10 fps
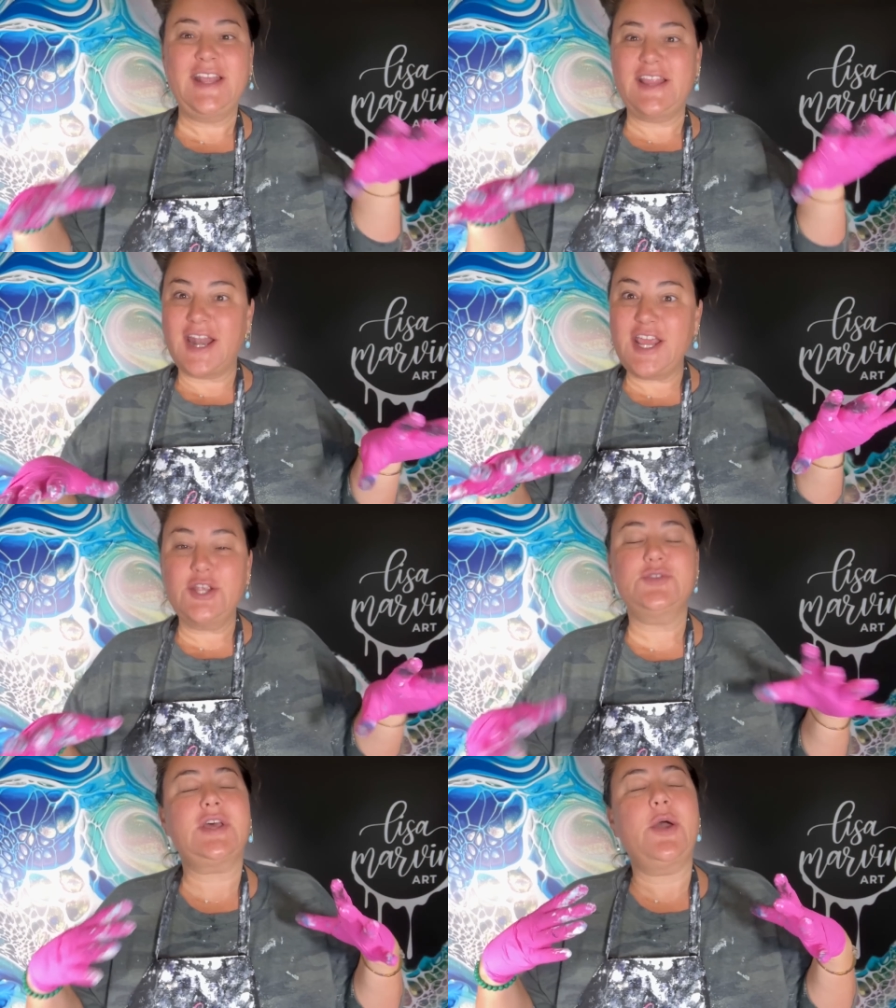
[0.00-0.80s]
that I
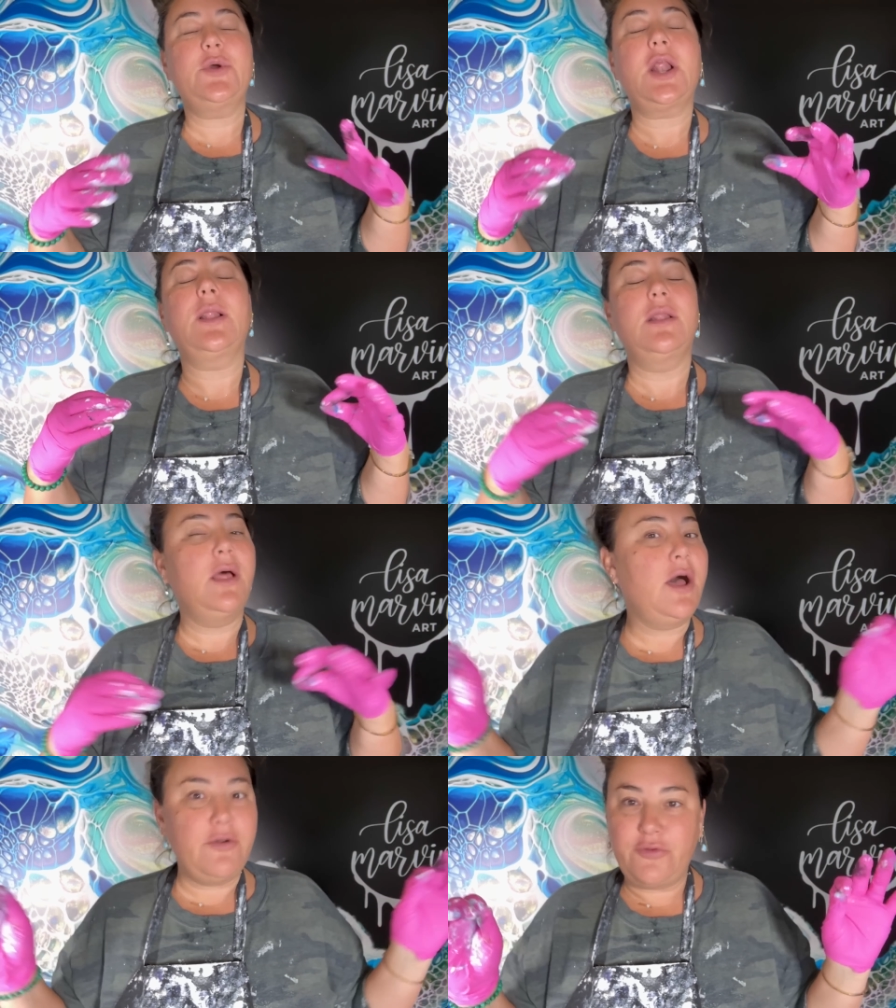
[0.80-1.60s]
use. I would
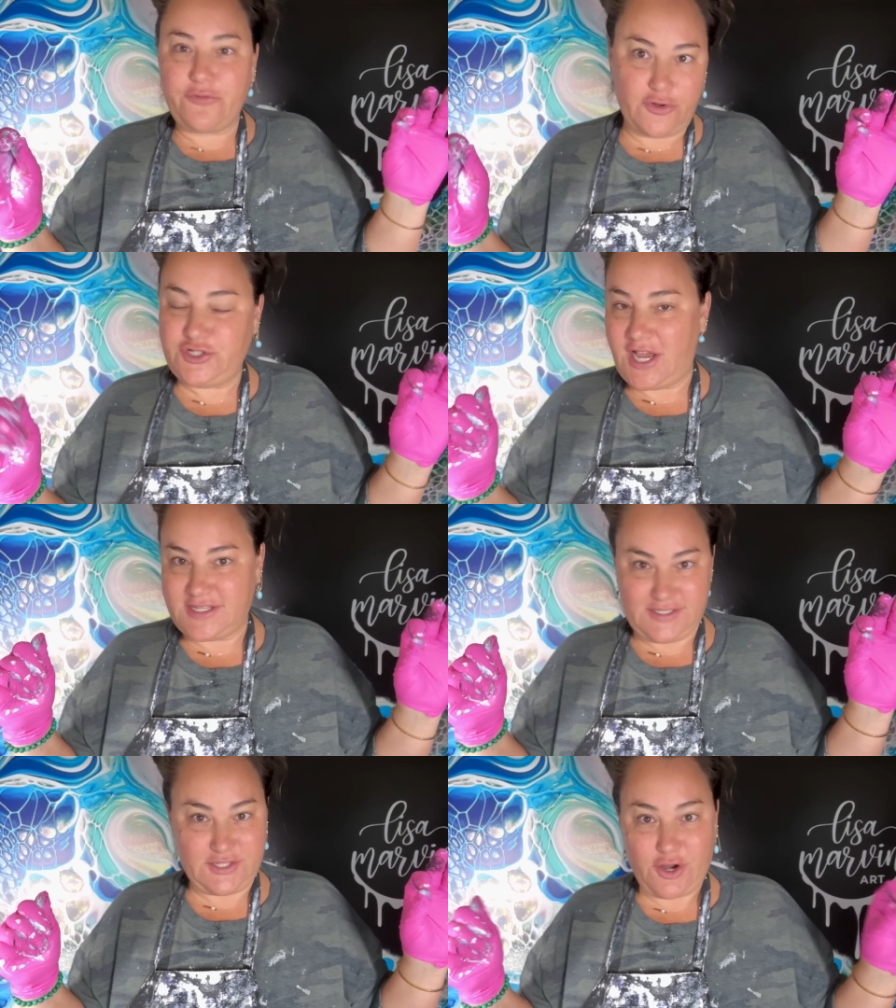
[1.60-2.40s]
love for
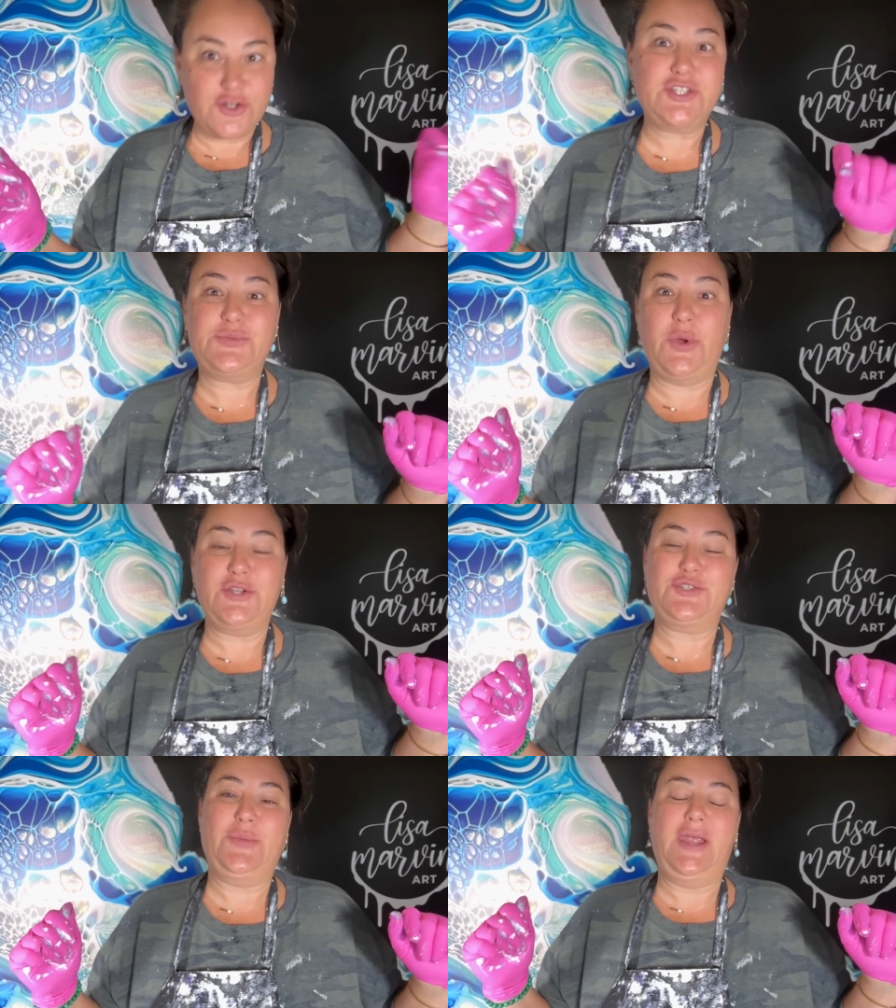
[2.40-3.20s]
Jackson's Art to
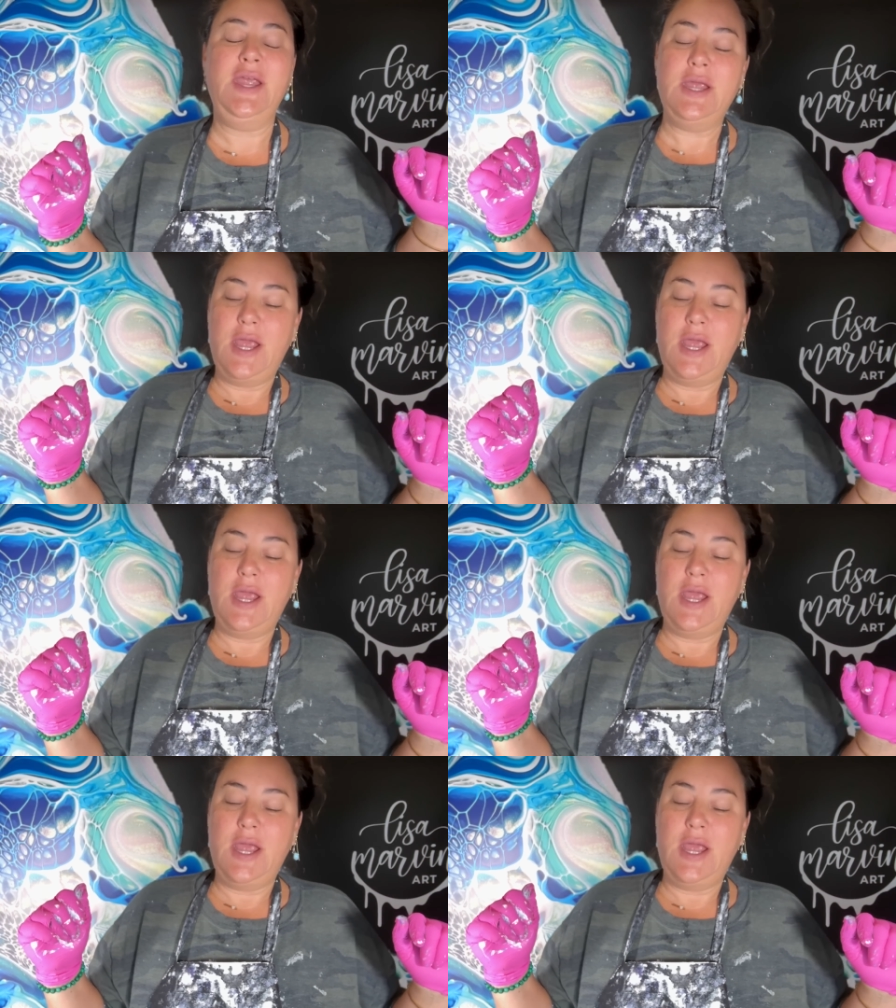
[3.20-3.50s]
sponsor me.